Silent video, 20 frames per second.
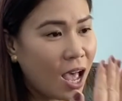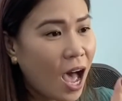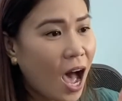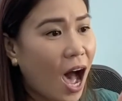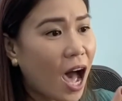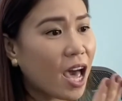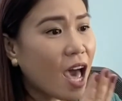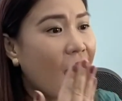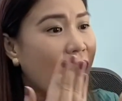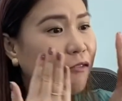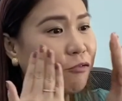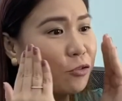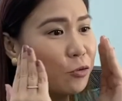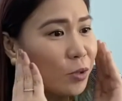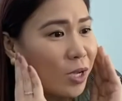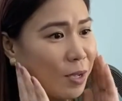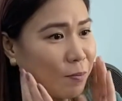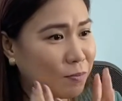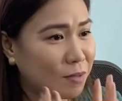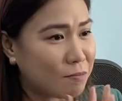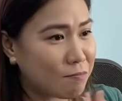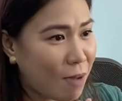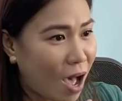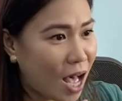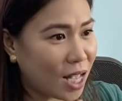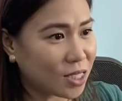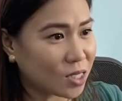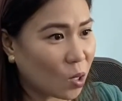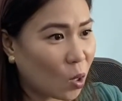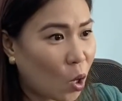I have to keep the
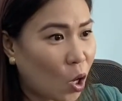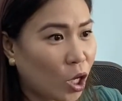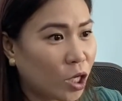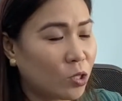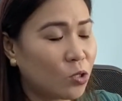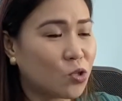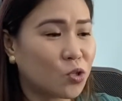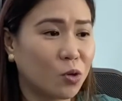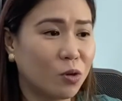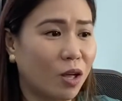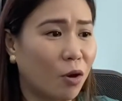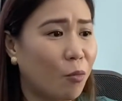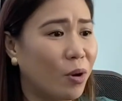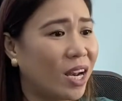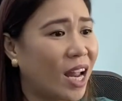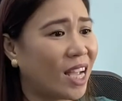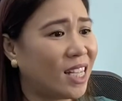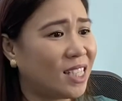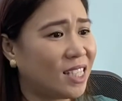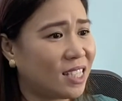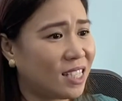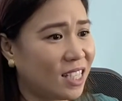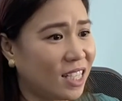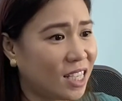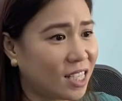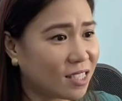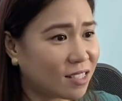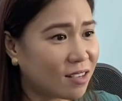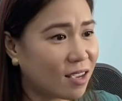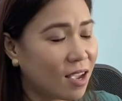mask on so that when I
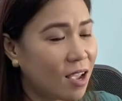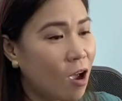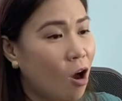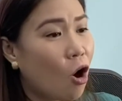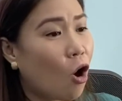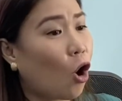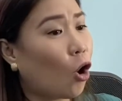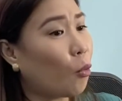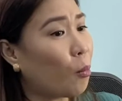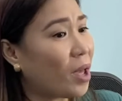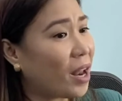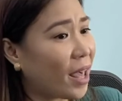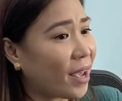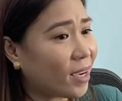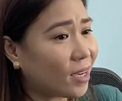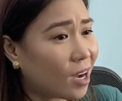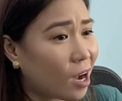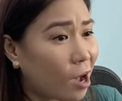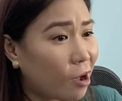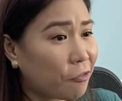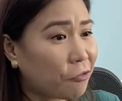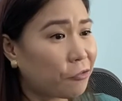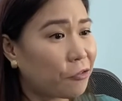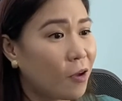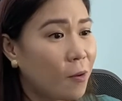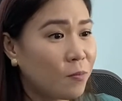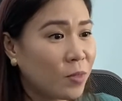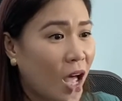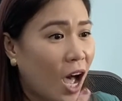sneeze or when I cough,